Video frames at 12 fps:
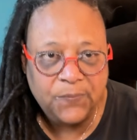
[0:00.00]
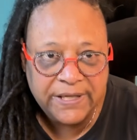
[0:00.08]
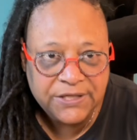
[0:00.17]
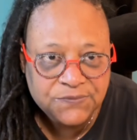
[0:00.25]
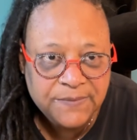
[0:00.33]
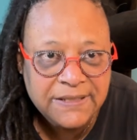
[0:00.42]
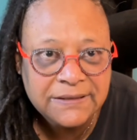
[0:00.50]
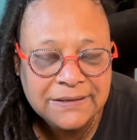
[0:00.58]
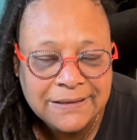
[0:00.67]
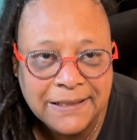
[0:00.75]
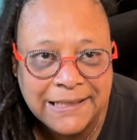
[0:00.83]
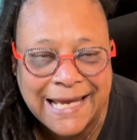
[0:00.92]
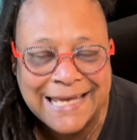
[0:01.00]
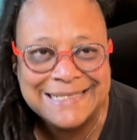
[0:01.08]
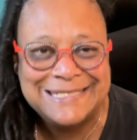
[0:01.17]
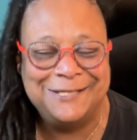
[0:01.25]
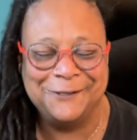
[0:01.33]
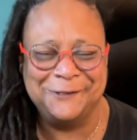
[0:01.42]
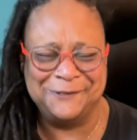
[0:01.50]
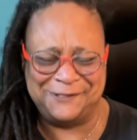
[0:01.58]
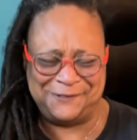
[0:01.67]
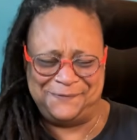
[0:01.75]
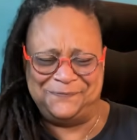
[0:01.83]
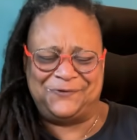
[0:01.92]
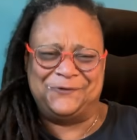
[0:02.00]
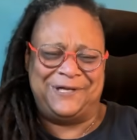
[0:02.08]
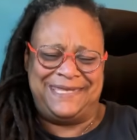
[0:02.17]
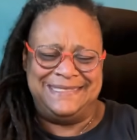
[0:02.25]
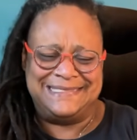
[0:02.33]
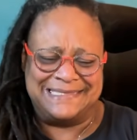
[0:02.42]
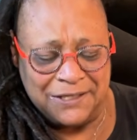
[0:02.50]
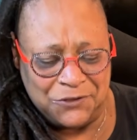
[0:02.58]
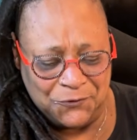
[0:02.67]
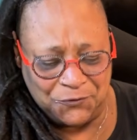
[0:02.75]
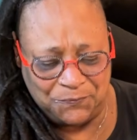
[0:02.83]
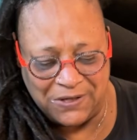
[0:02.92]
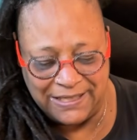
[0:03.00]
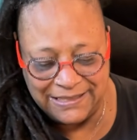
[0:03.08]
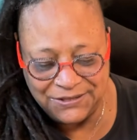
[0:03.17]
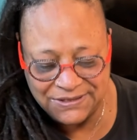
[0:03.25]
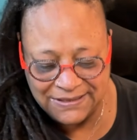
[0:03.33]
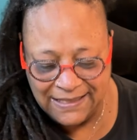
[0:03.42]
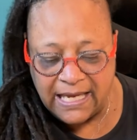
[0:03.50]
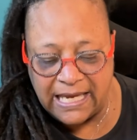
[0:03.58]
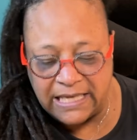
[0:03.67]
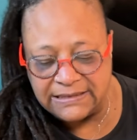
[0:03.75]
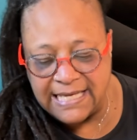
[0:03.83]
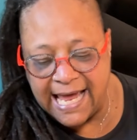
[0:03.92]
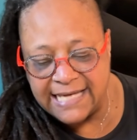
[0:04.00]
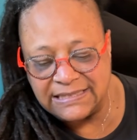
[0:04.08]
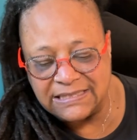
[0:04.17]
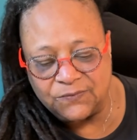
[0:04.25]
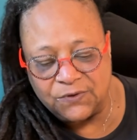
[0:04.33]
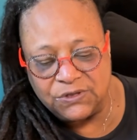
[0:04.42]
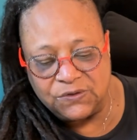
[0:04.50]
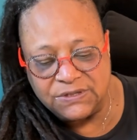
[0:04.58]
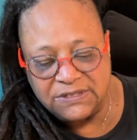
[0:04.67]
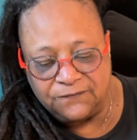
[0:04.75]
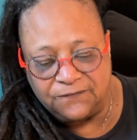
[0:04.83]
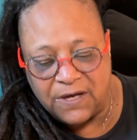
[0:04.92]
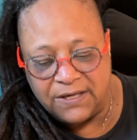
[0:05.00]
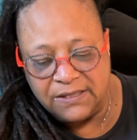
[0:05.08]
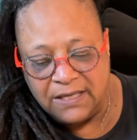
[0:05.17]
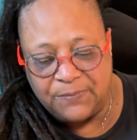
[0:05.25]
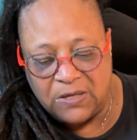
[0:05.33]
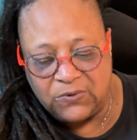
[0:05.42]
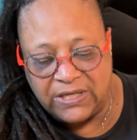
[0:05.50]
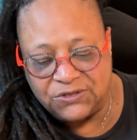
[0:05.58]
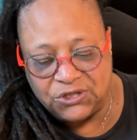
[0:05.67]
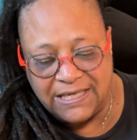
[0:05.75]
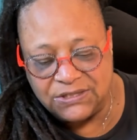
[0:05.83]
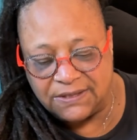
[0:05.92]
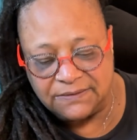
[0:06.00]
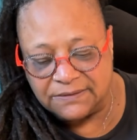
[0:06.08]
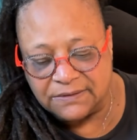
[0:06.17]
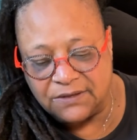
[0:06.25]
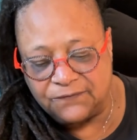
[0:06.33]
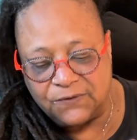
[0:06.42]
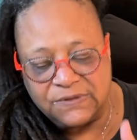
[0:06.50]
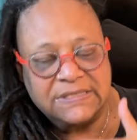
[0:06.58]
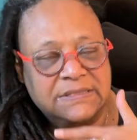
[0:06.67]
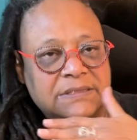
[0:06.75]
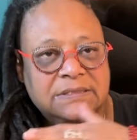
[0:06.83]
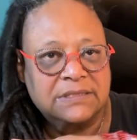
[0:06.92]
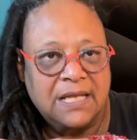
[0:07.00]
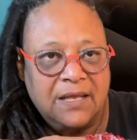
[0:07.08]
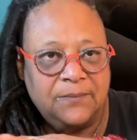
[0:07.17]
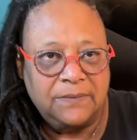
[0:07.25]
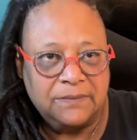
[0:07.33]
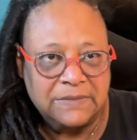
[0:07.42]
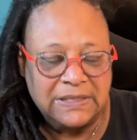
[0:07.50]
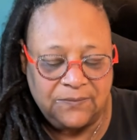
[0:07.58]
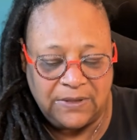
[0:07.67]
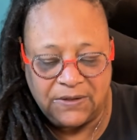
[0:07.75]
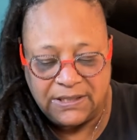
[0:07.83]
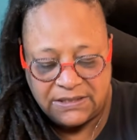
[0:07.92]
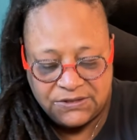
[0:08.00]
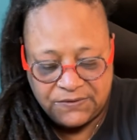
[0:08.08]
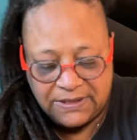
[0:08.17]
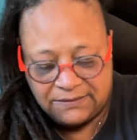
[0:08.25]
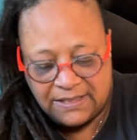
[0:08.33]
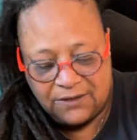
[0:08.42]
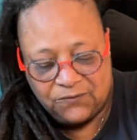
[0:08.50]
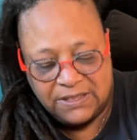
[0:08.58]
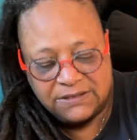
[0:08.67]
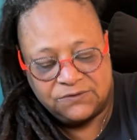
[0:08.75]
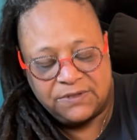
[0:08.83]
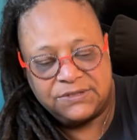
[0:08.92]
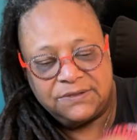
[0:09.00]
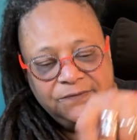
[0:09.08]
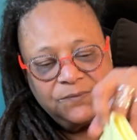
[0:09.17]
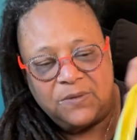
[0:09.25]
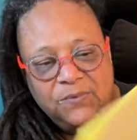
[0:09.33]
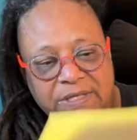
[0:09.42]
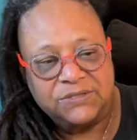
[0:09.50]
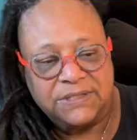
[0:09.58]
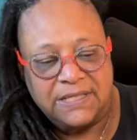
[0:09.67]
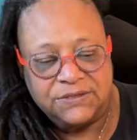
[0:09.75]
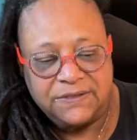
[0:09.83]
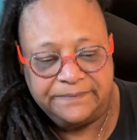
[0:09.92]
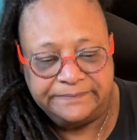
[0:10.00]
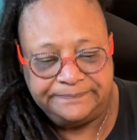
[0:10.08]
punishment against your employees, you were punished. And taxes were used to fund public education, the first time in American history. Thank Reconstruction for public education.